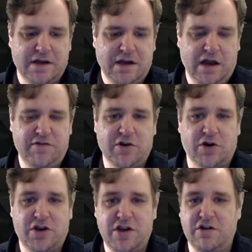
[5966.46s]
And if you've got
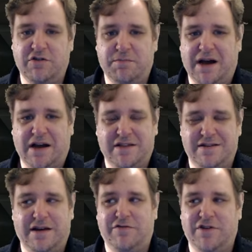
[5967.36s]
a huge pack, then
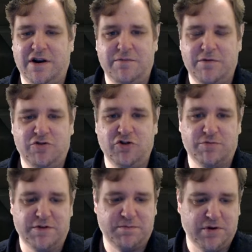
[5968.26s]
definitely
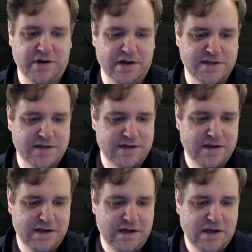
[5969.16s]
judgment's pointless.
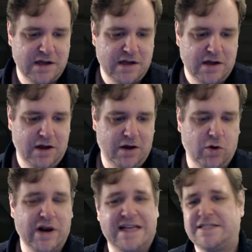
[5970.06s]
Uh,
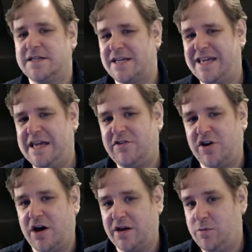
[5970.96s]
unless there's a key
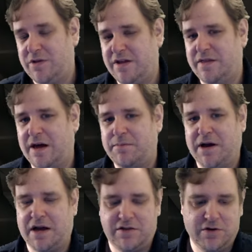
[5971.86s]
target within that
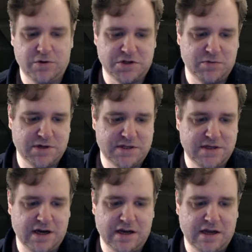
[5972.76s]
pack that also wants to
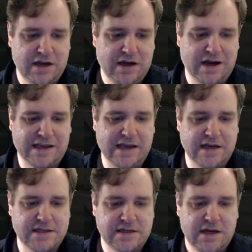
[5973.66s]
die, I
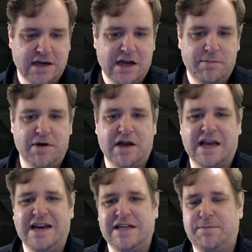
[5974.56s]
guess. But
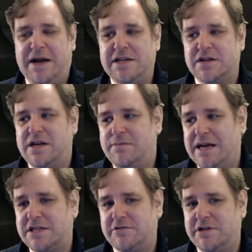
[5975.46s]
again, it depends on your
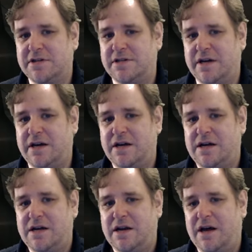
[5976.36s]
mastery, doesn't it?
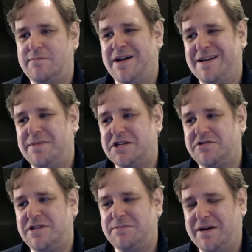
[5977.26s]
Like, my
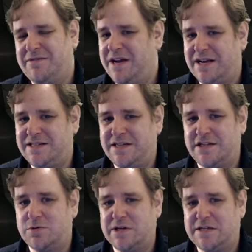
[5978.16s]
mastery is about 19 to
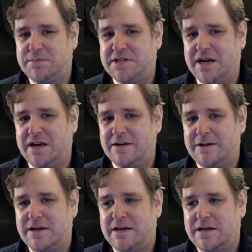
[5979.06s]
20%.
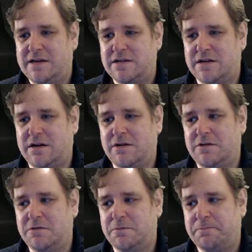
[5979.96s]
So,